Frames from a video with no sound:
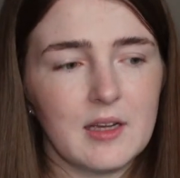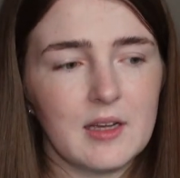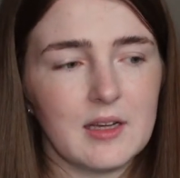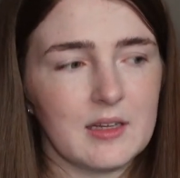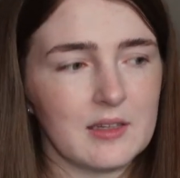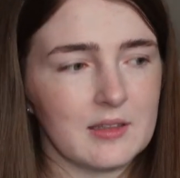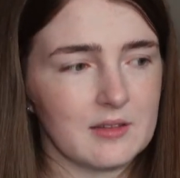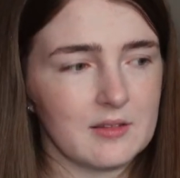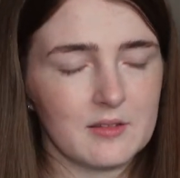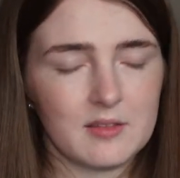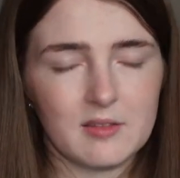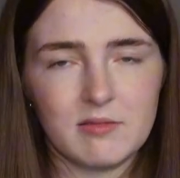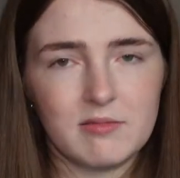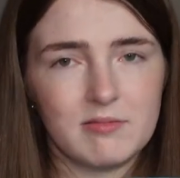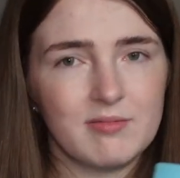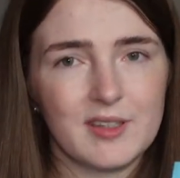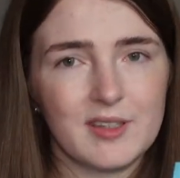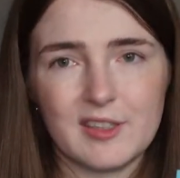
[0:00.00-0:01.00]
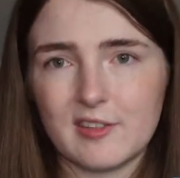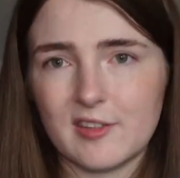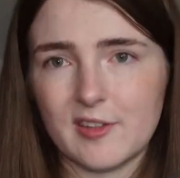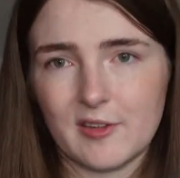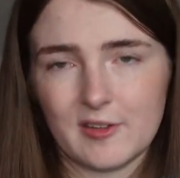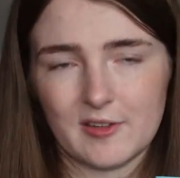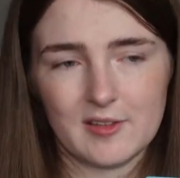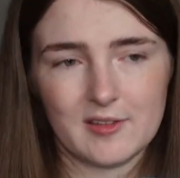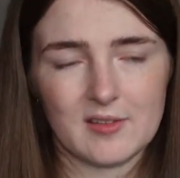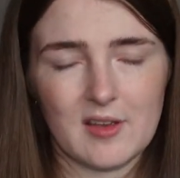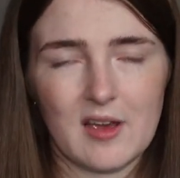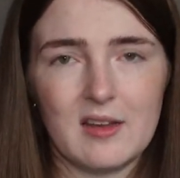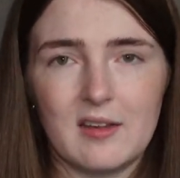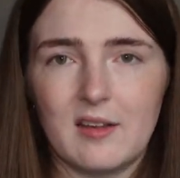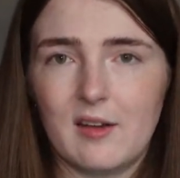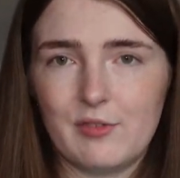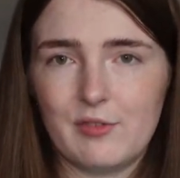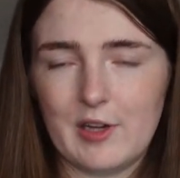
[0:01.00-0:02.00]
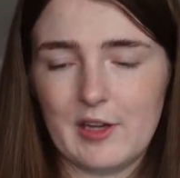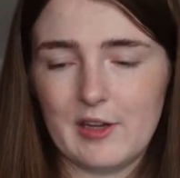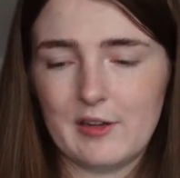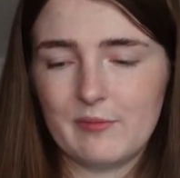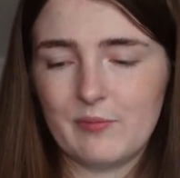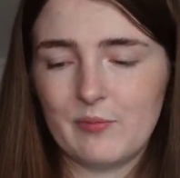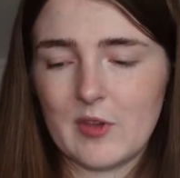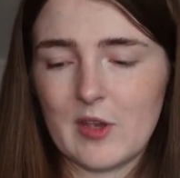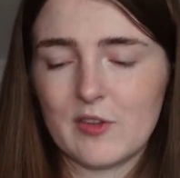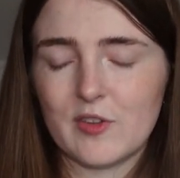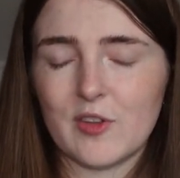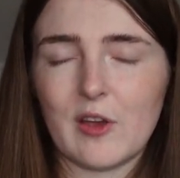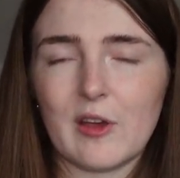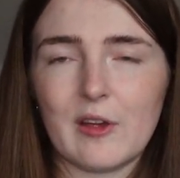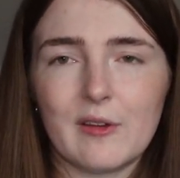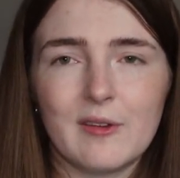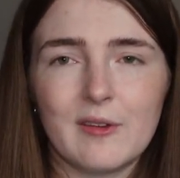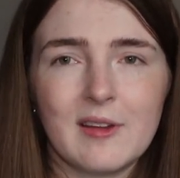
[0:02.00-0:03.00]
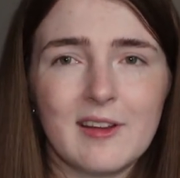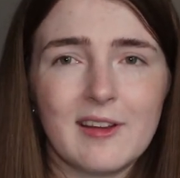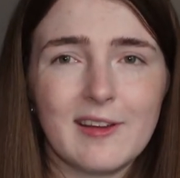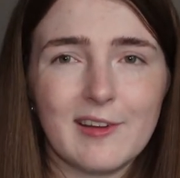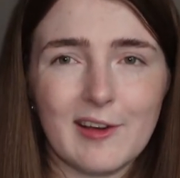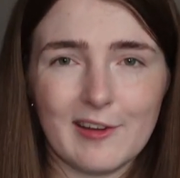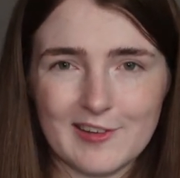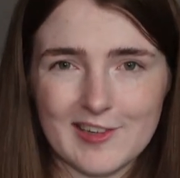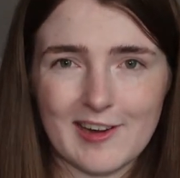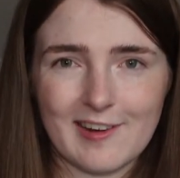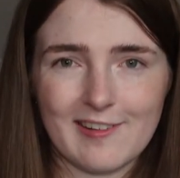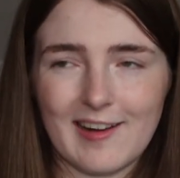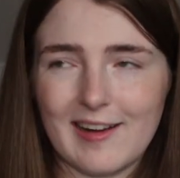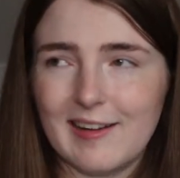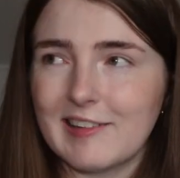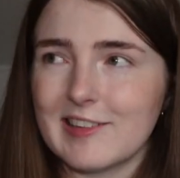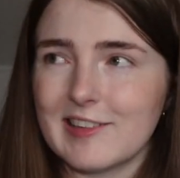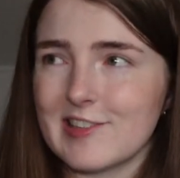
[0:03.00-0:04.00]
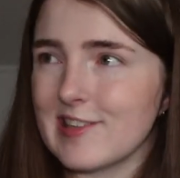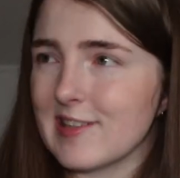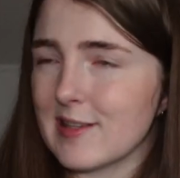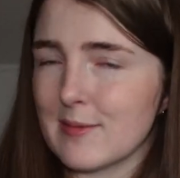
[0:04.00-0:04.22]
and it's so good. I love her, so go check her out because she's